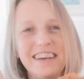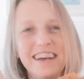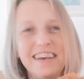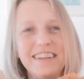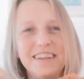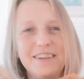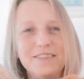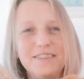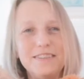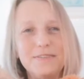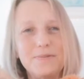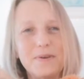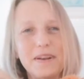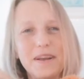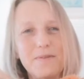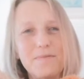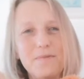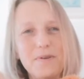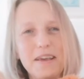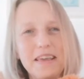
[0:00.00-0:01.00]
I notice when
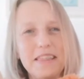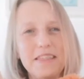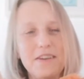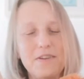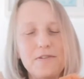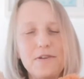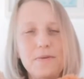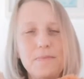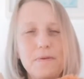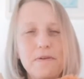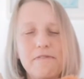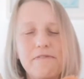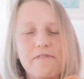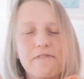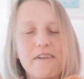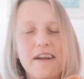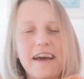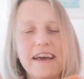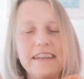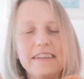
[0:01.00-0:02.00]
I'm with a group of
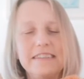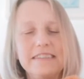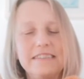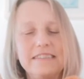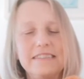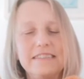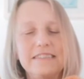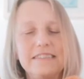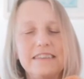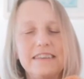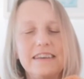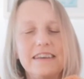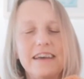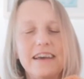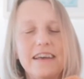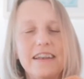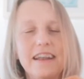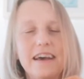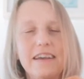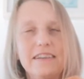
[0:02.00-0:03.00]
friends
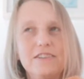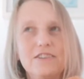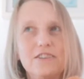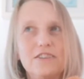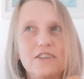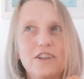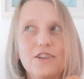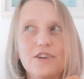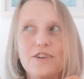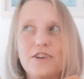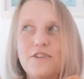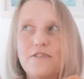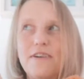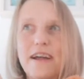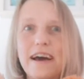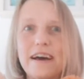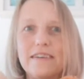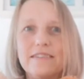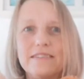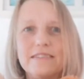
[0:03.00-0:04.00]
and I just look
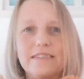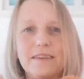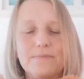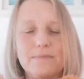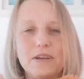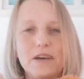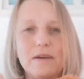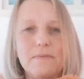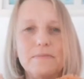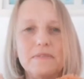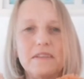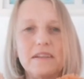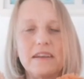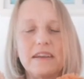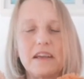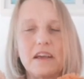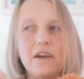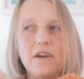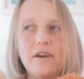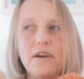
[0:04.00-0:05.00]
around sometimes and I
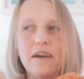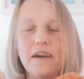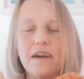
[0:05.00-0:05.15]
go,